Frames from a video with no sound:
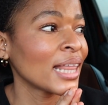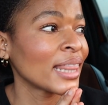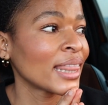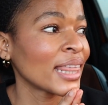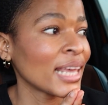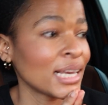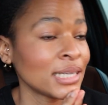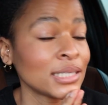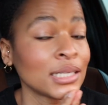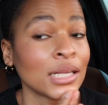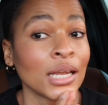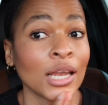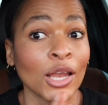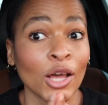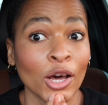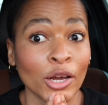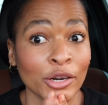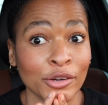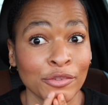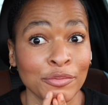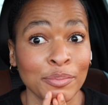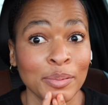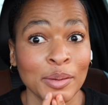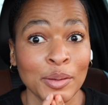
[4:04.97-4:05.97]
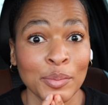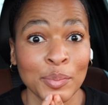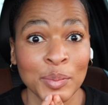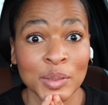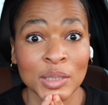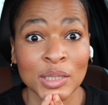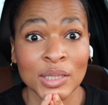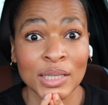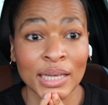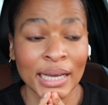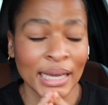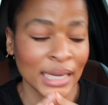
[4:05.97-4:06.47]
there's a lot of
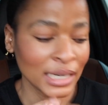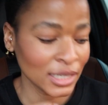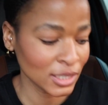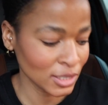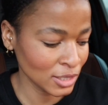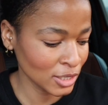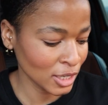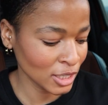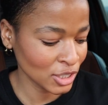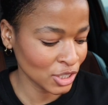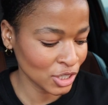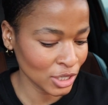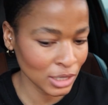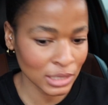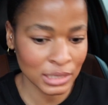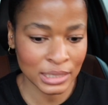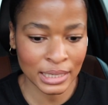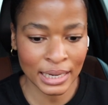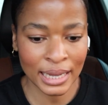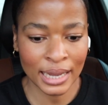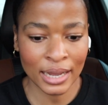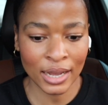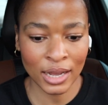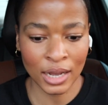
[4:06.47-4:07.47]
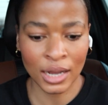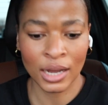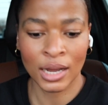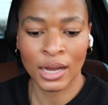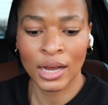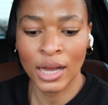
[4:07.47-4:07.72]
people, and it's not just like